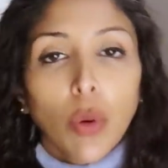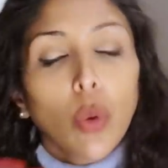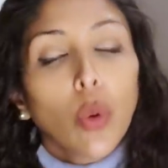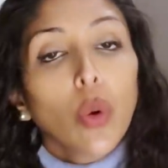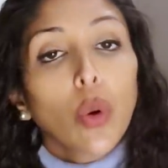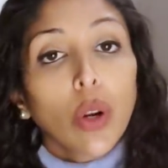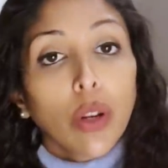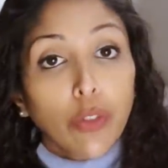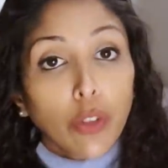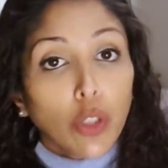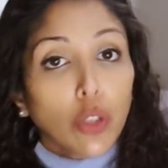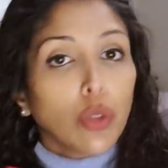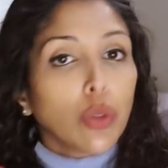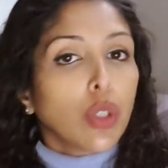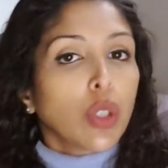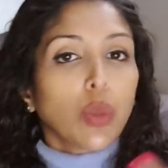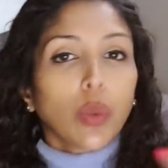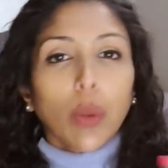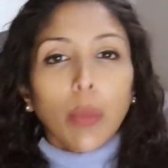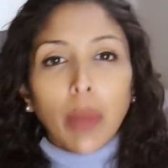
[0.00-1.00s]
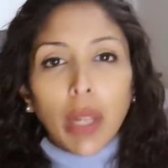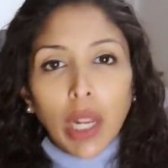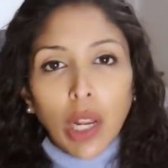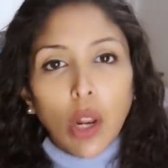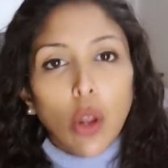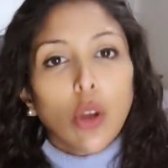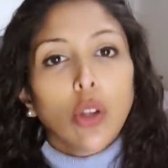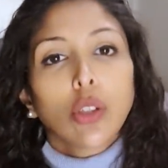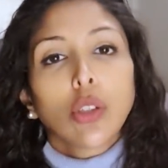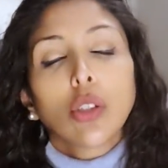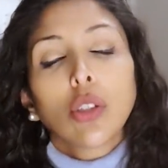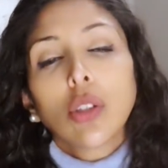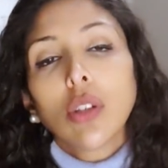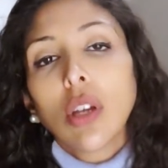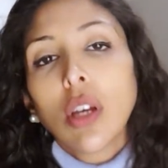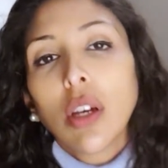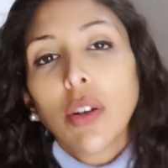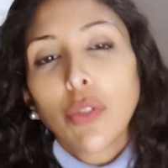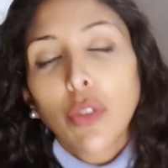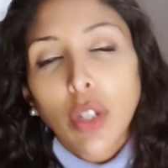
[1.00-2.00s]
or if you swim a lot,
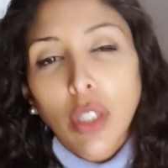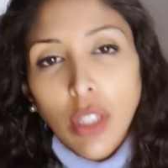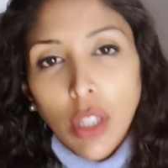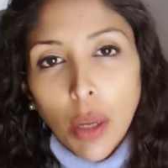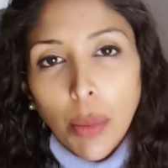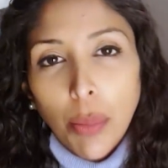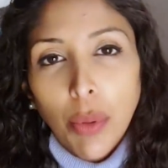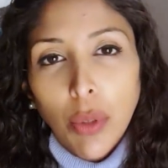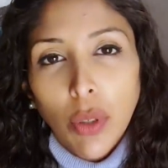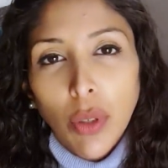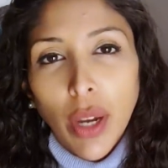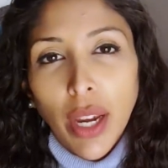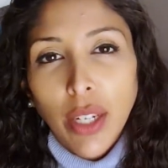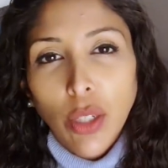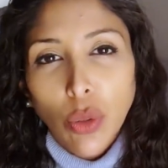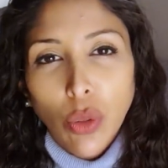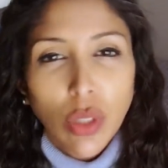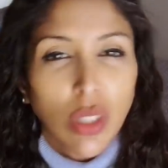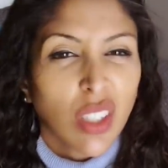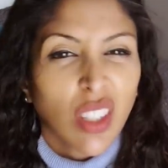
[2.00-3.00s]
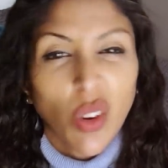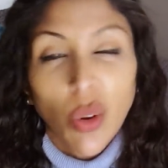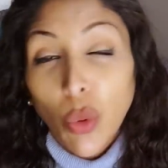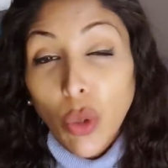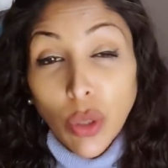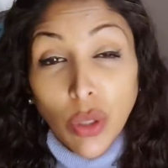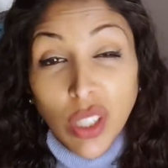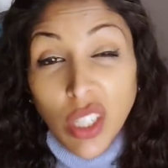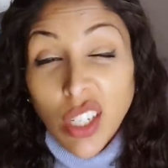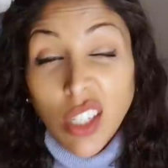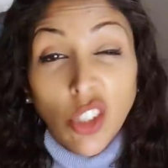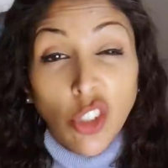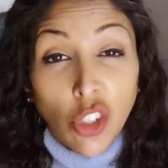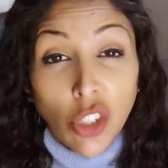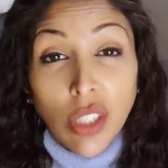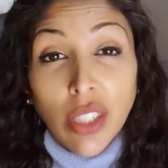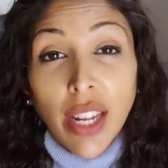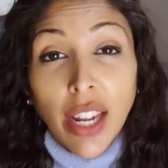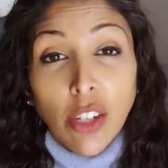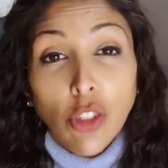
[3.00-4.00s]
for example, and your skin is just
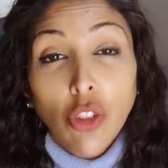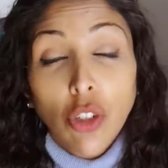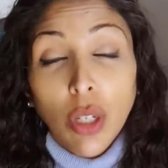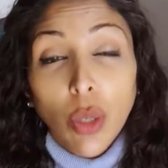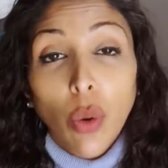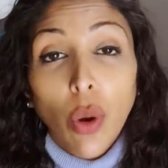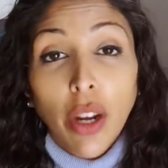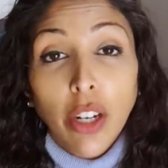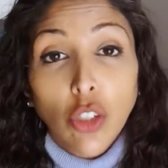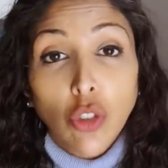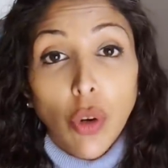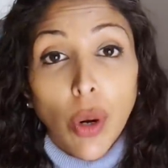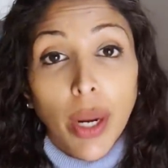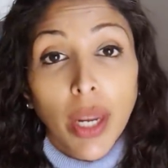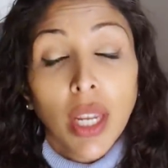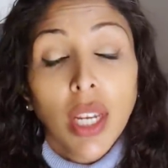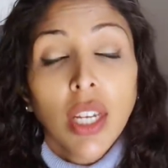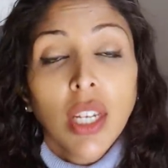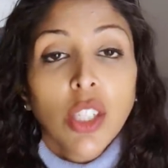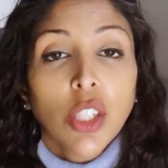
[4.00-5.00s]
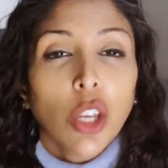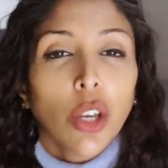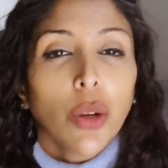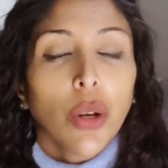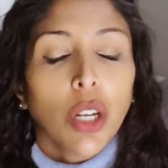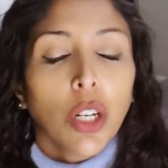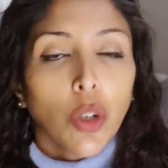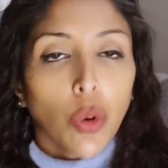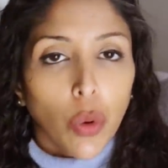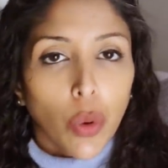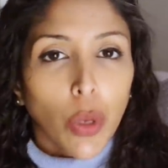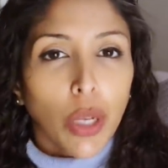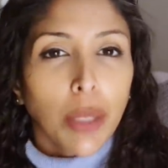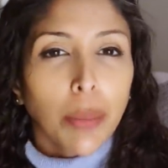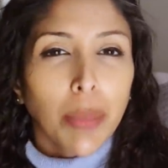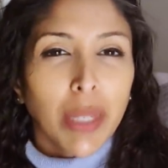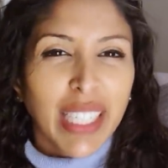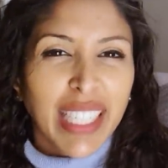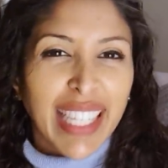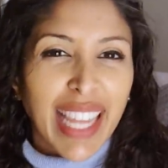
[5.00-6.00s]
naturally quite dry. So an
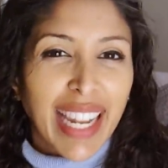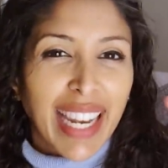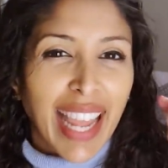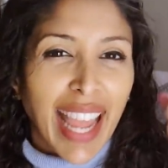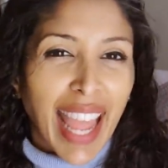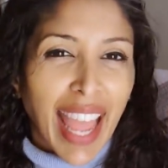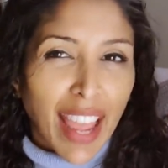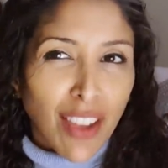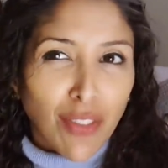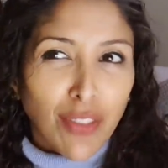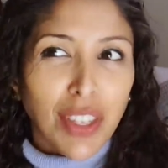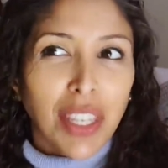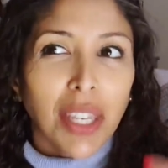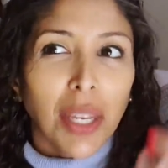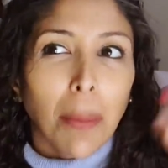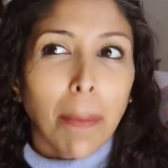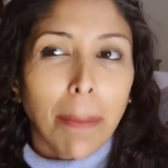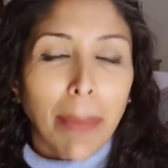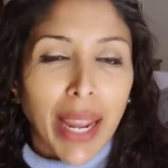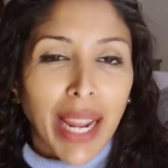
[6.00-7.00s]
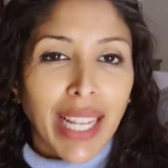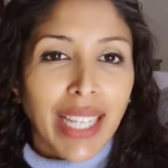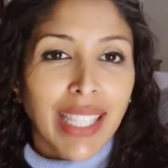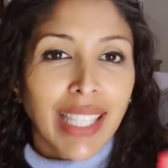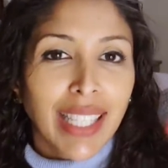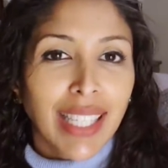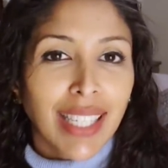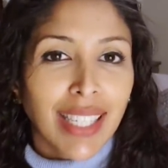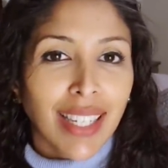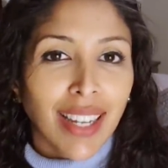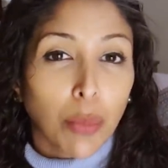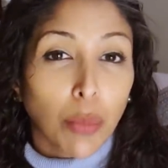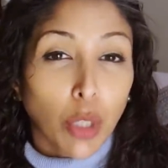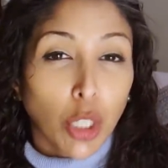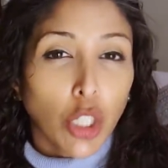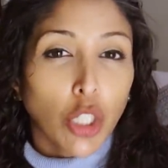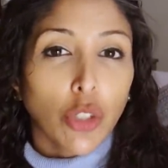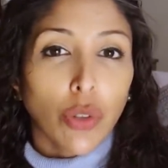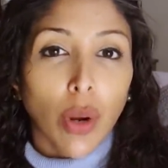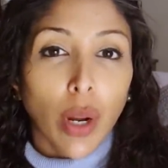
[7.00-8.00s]
ointment and a heavier based
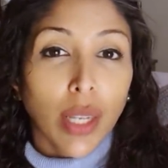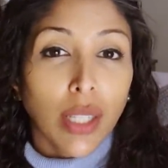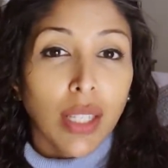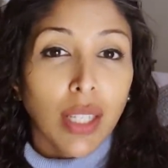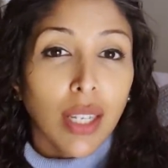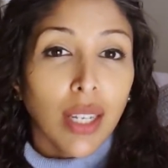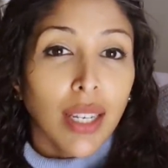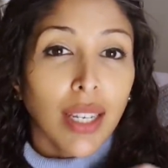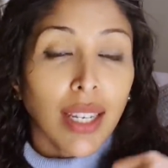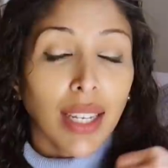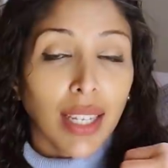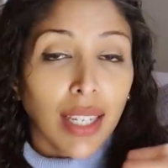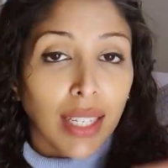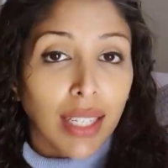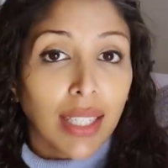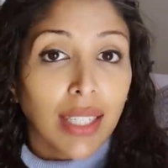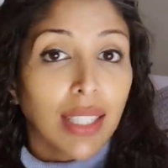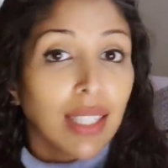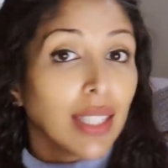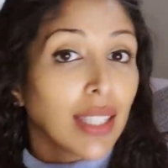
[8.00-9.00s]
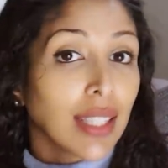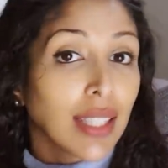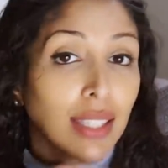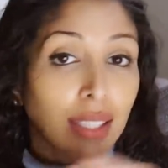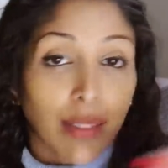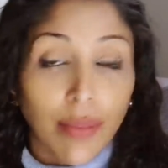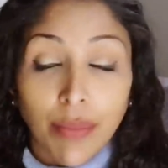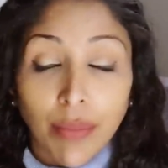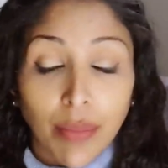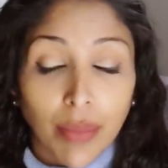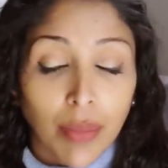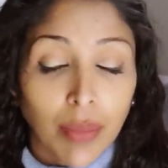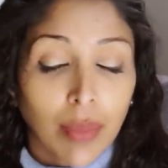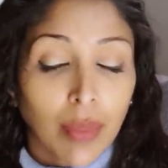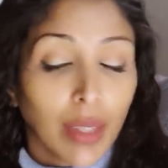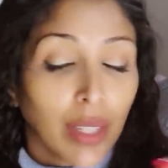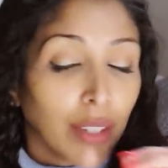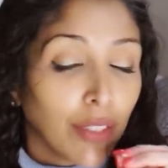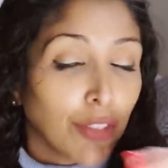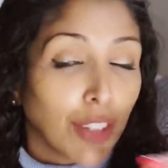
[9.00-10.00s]
moisturizer is
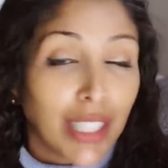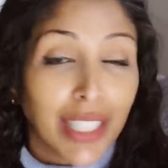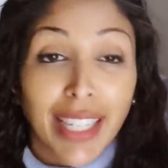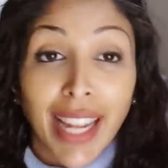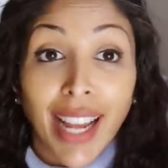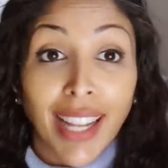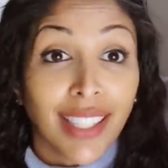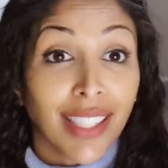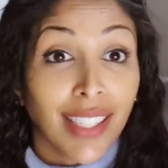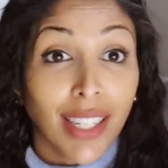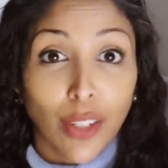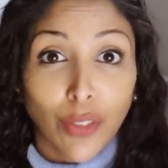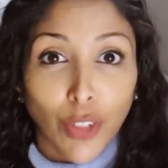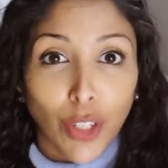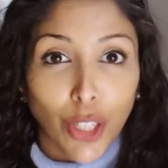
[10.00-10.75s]
fantastic for